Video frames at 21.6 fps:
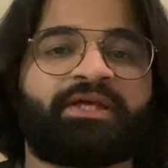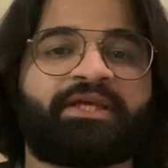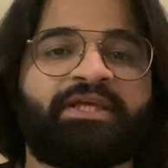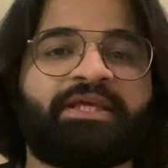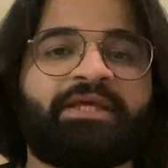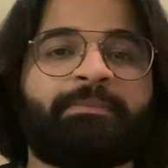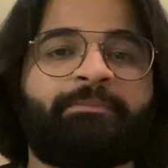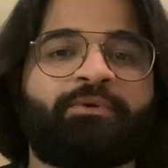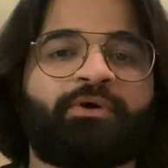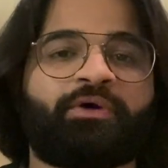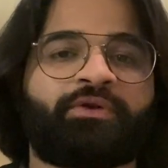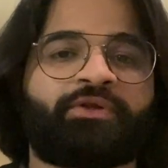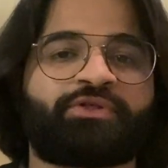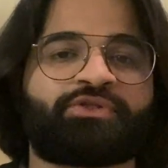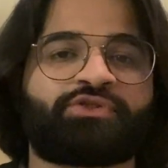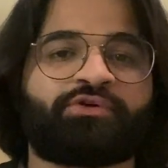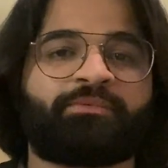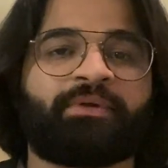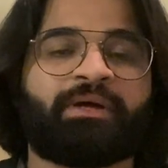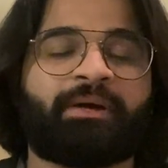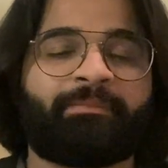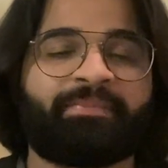Keep your
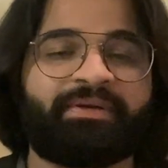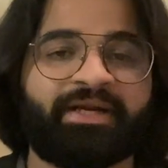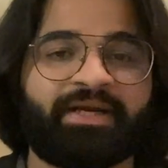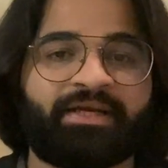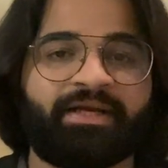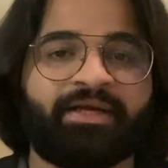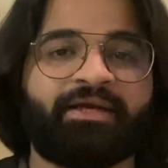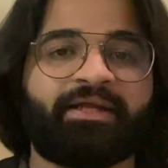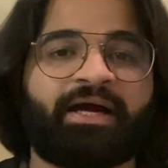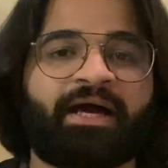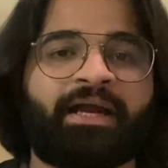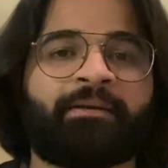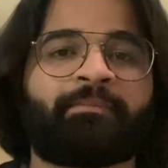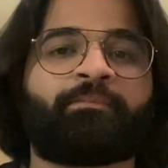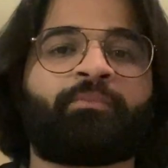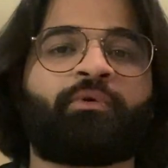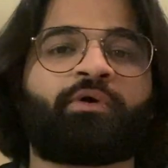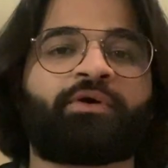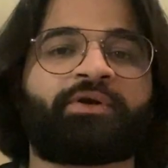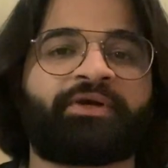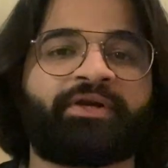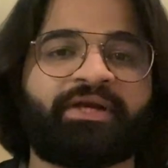resume updated and
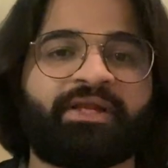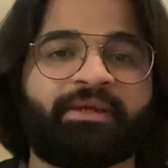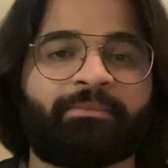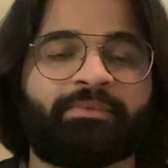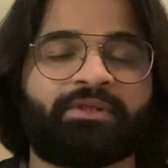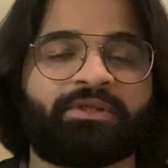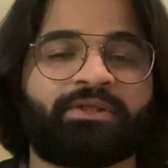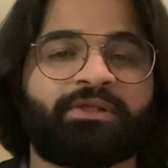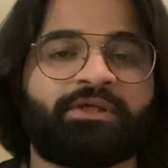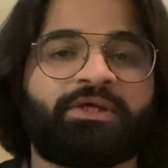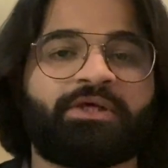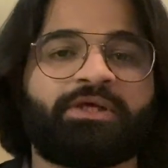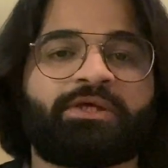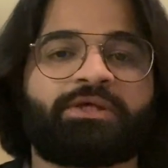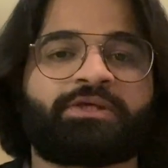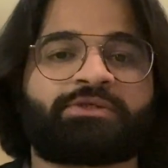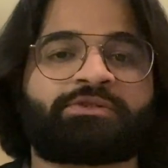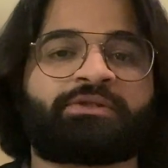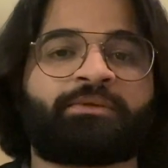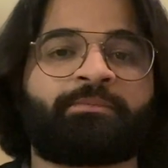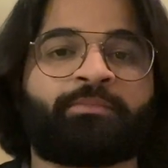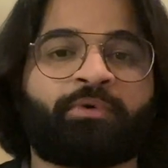board readable.
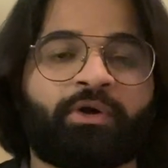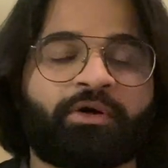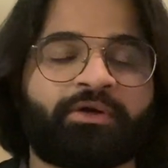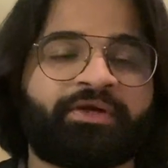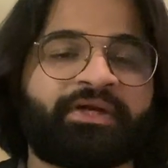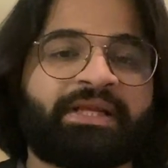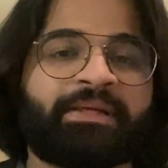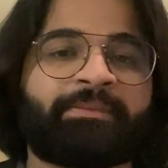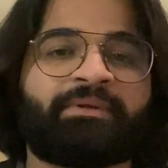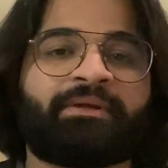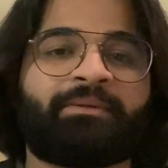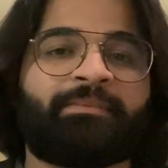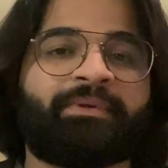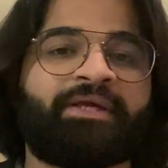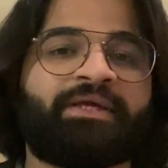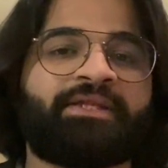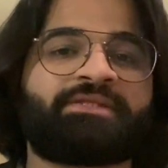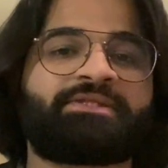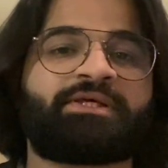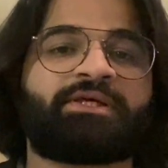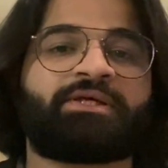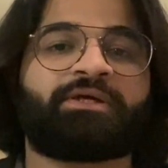So the board readable
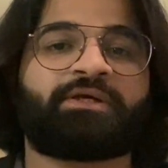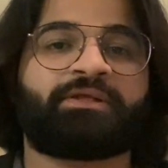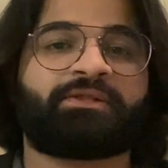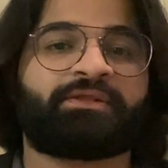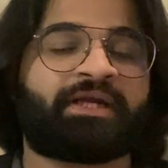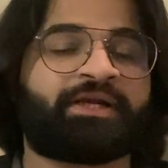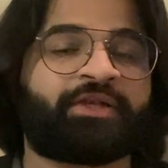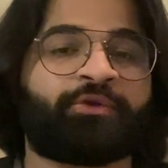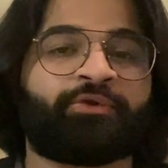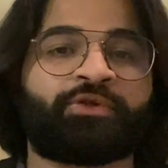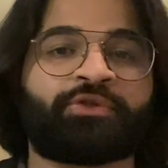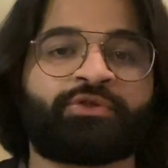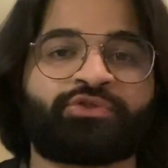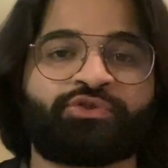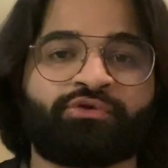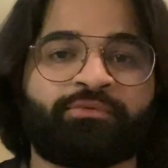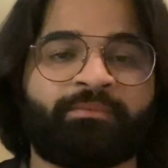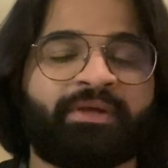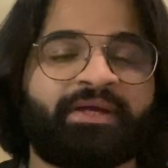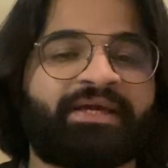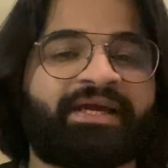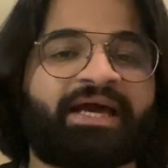means that your
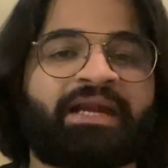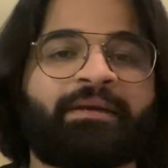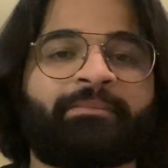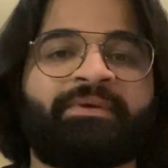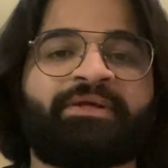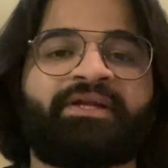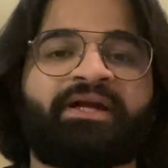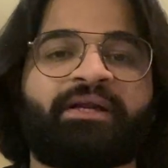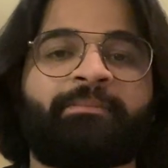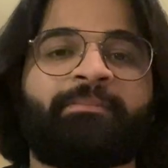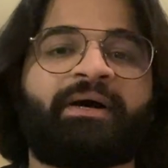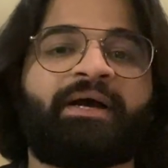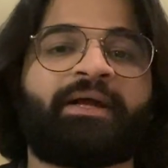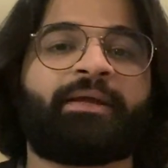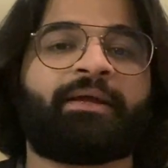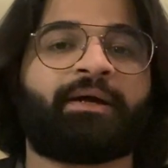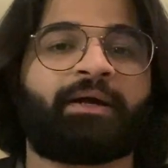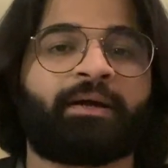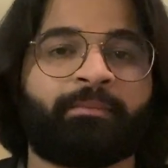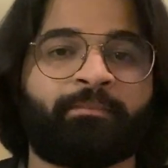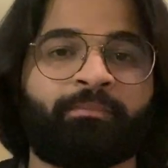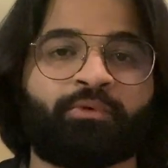resume can be read by
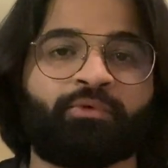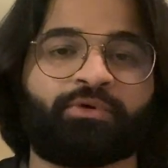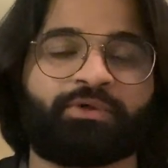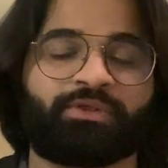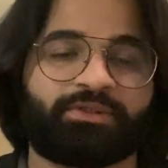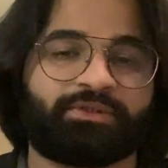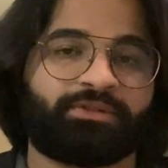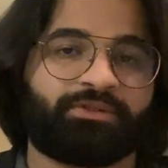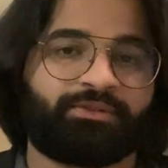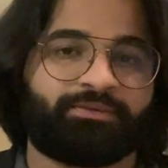a board.